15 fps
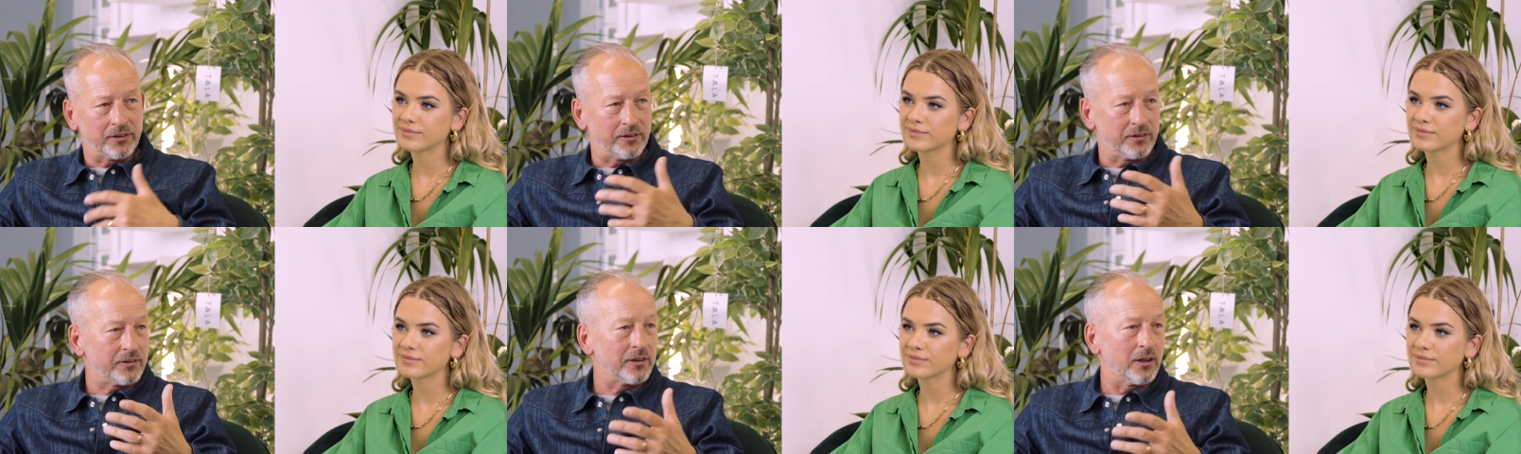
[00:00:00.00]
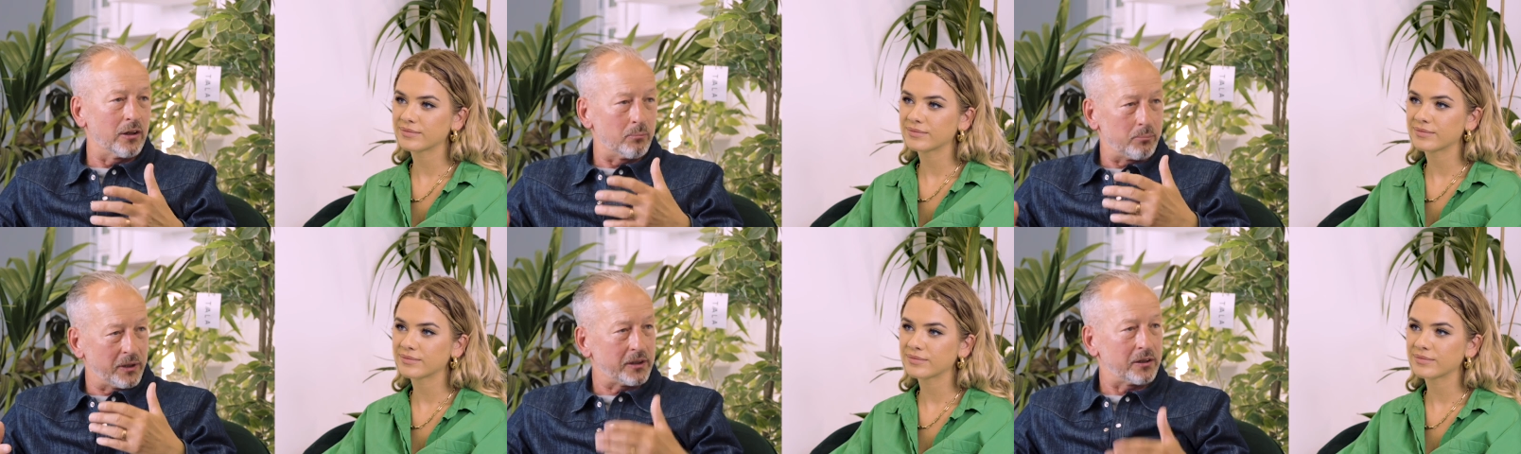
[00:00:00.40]
Speaker 1: and you know the
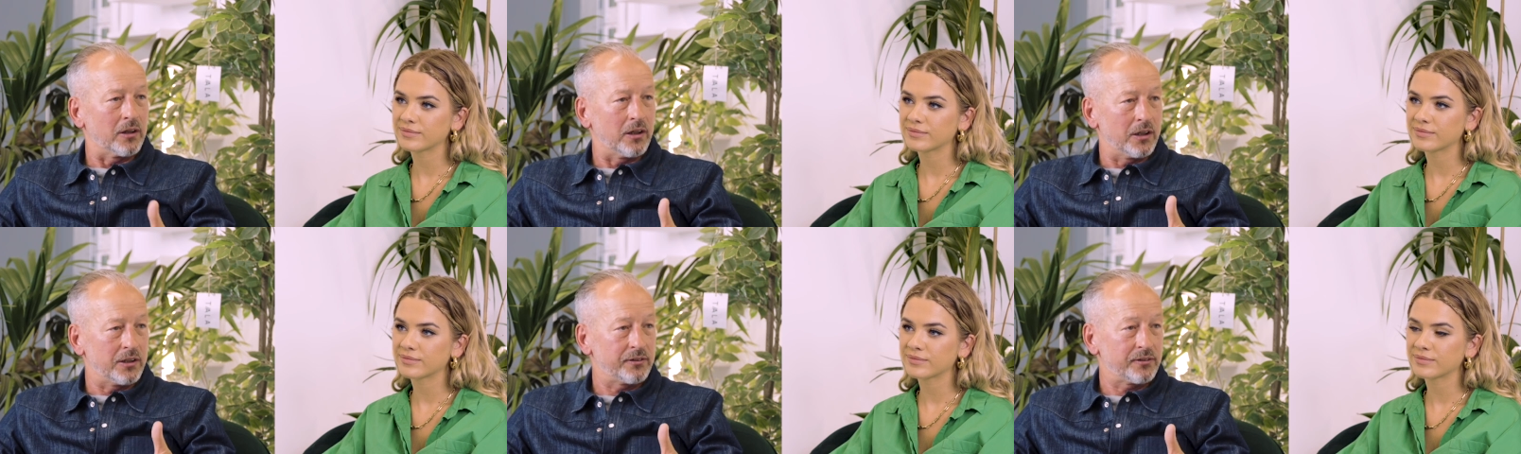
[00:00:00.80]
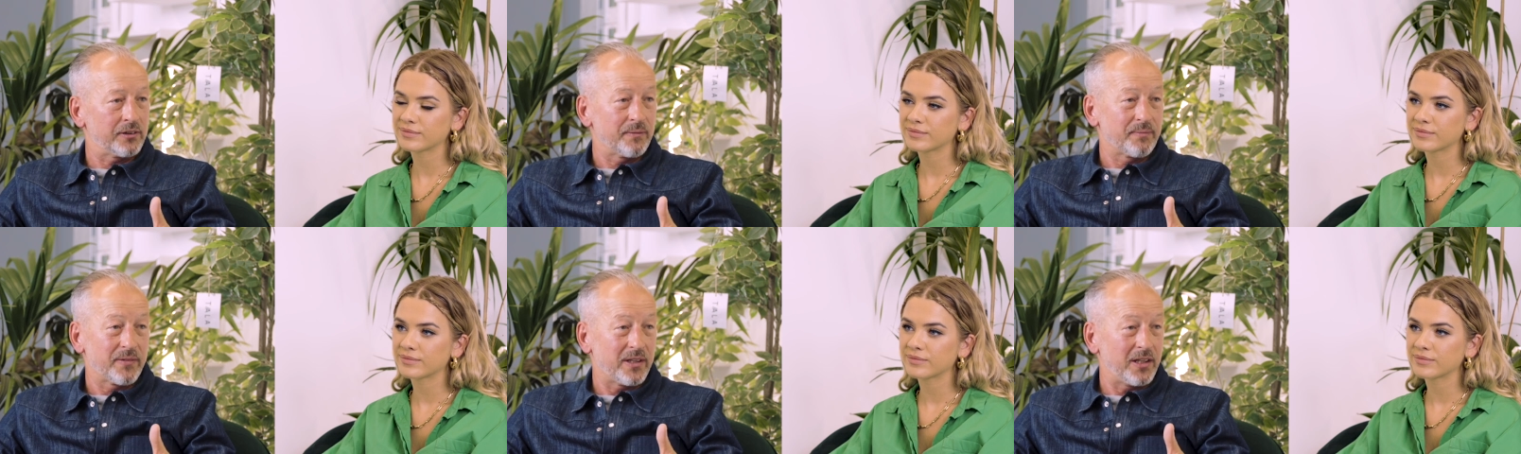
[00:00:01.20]
big guys,
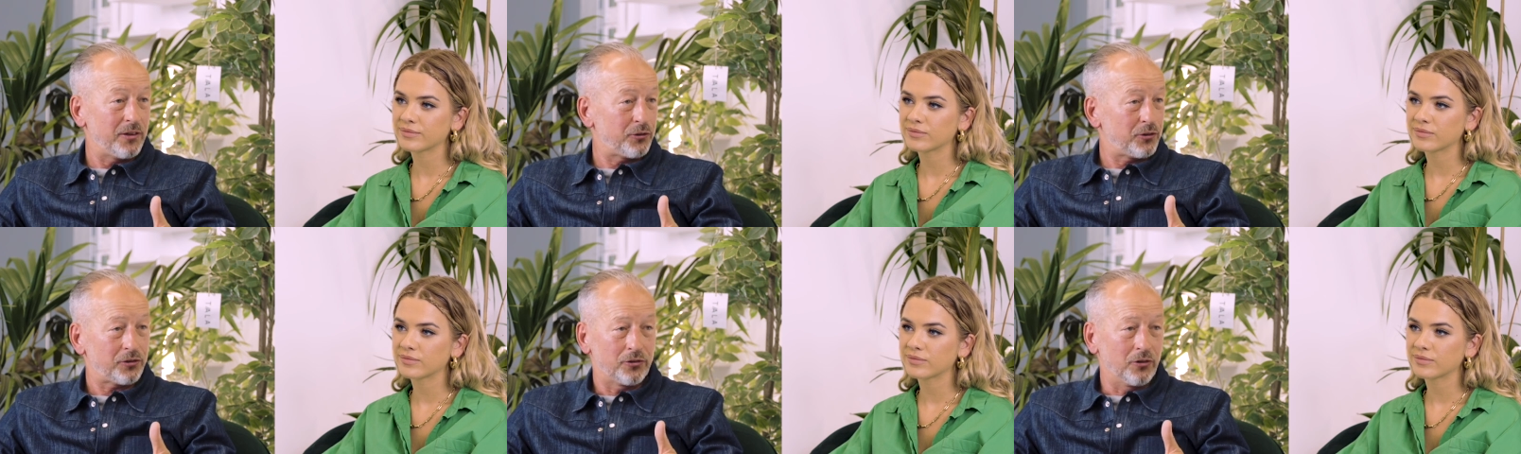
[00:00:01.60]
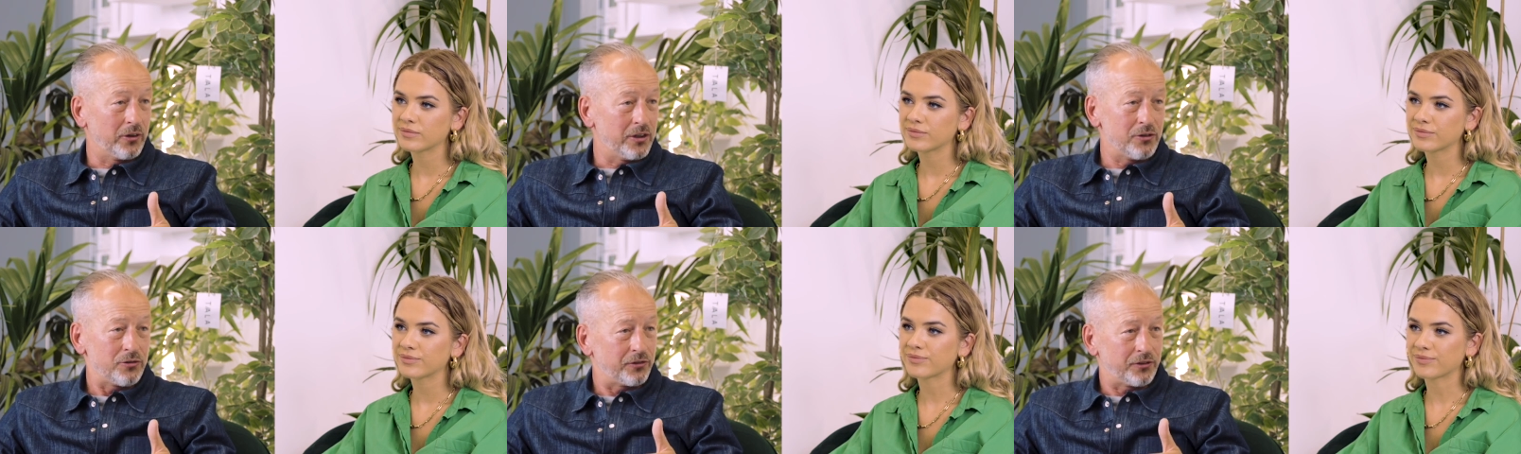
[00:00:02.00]
it's just not
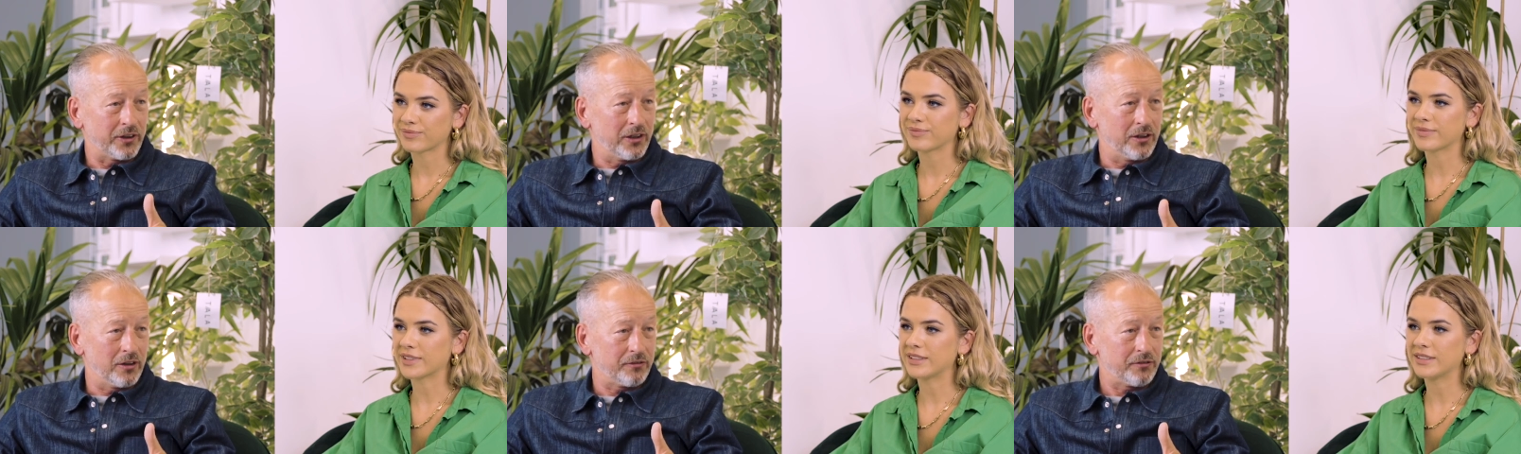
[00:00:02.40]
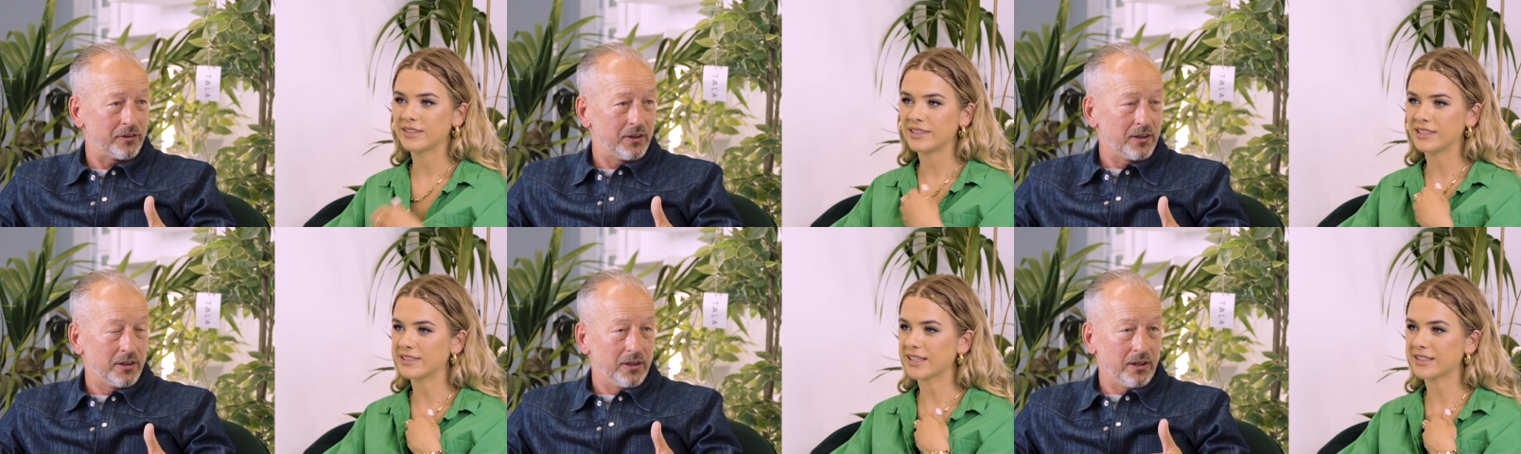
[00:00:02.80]
interesting enough. It's
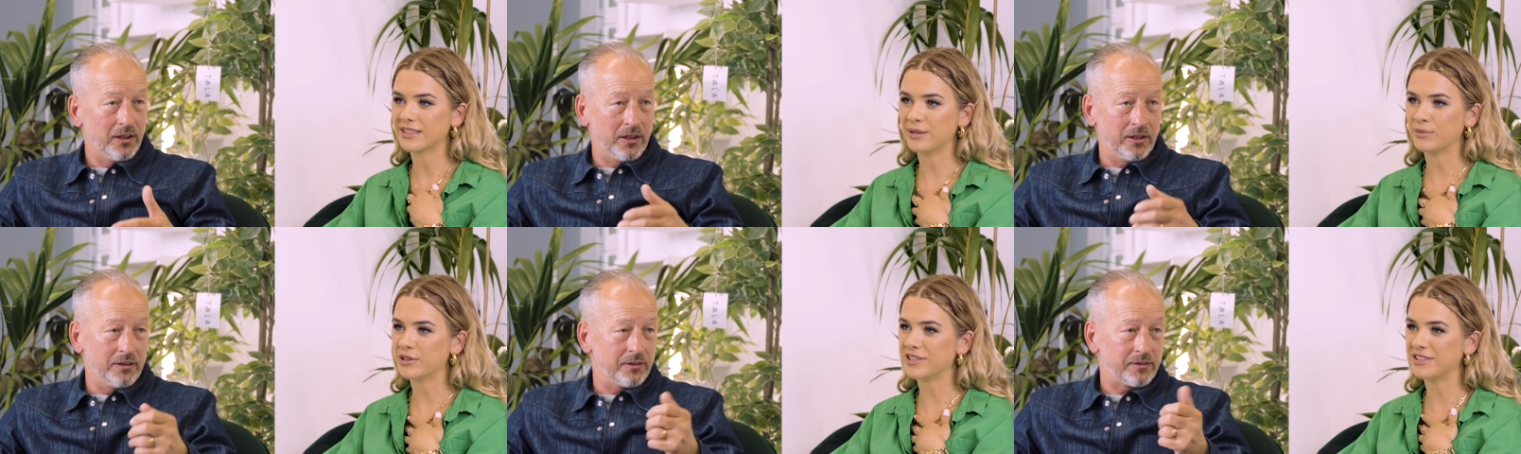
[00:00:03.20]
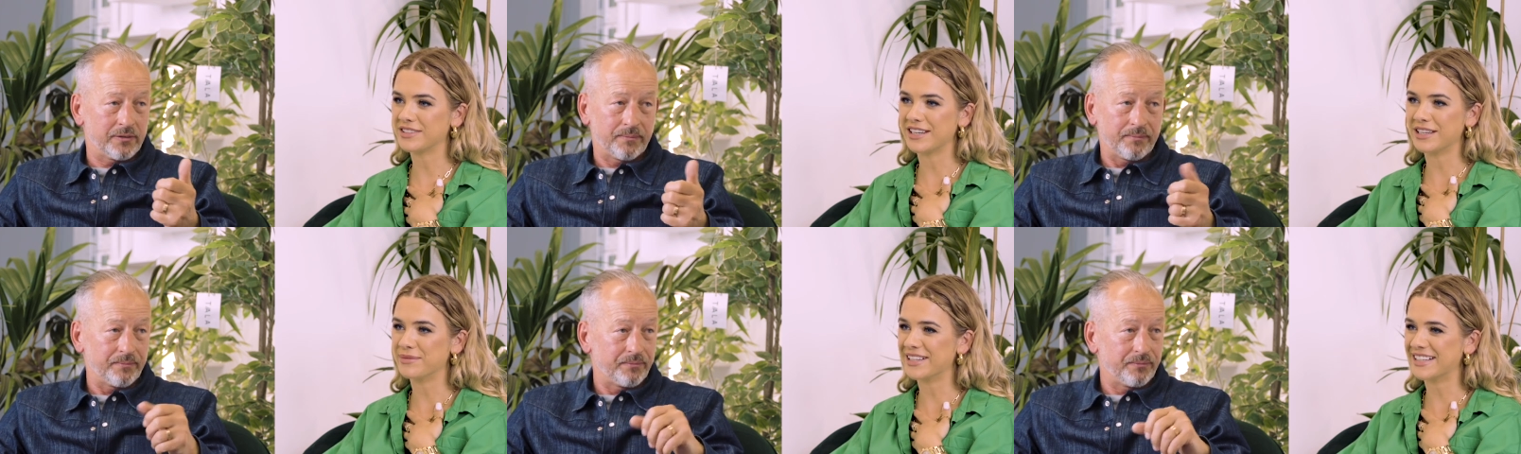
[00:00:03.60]
the exact same and, with
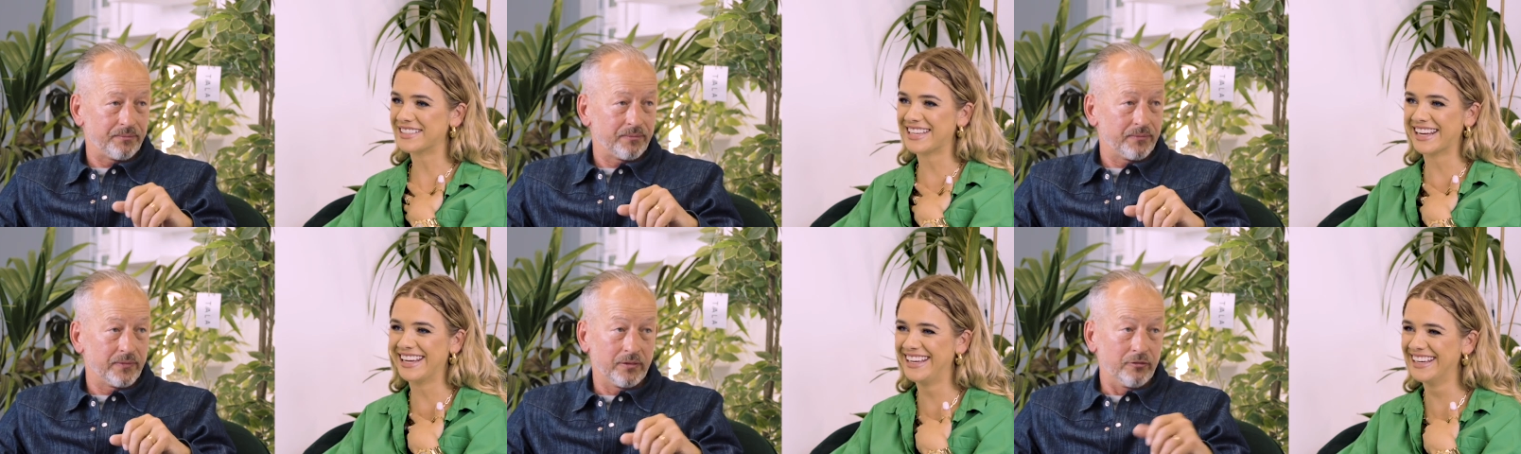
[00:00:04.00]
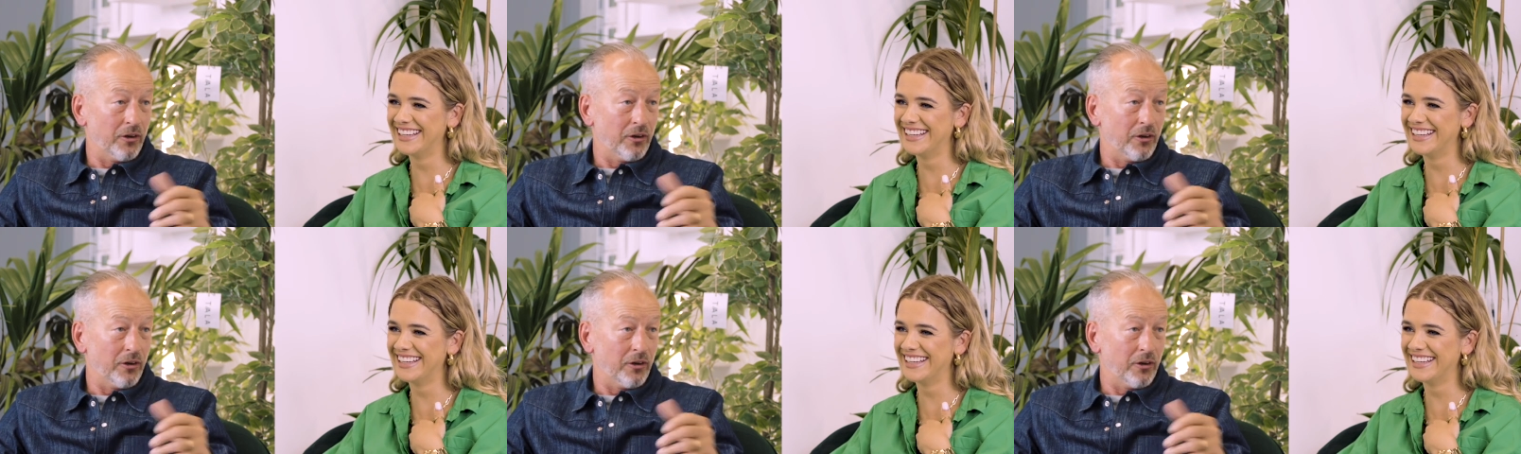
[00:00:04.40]
sustainability.